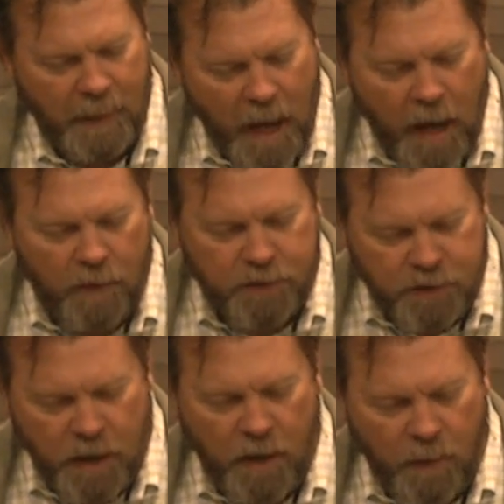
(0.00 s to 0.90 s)
All
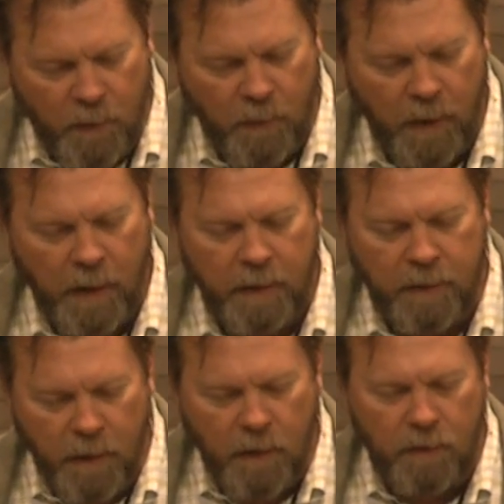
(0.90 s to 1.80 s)
show,
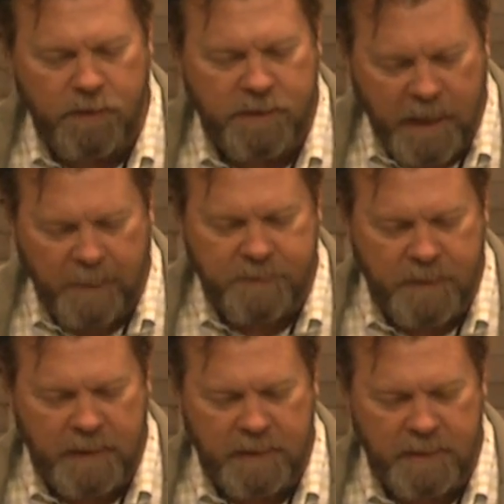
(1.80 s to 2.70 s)
no
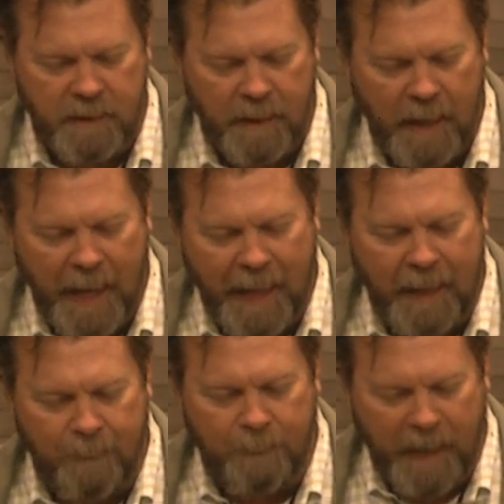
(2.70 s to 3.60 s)
substance, an
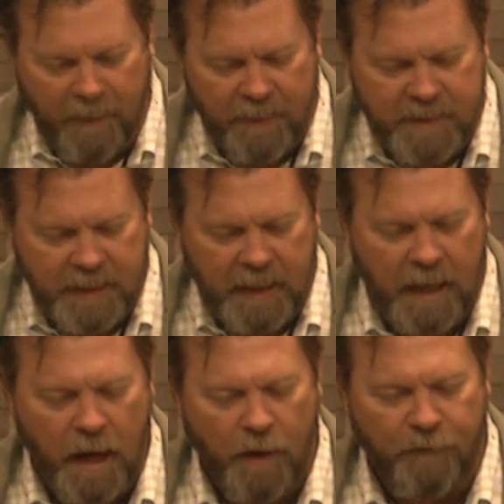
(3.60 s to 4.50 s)

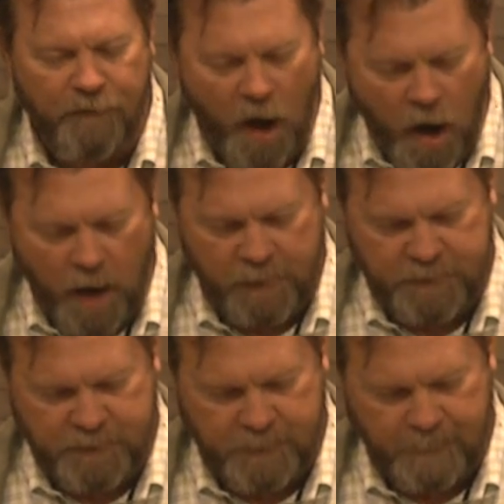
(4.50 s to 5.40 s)
embarrassing
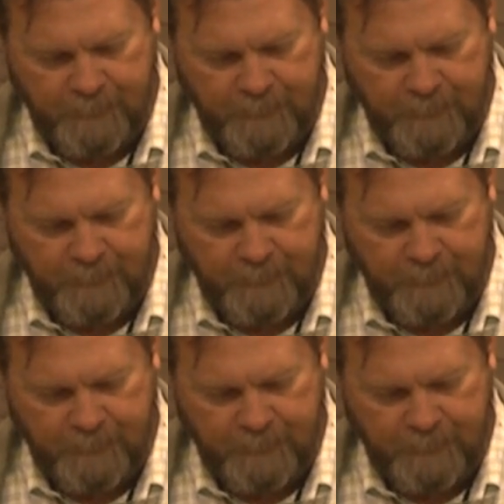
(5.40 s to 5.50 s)
farce.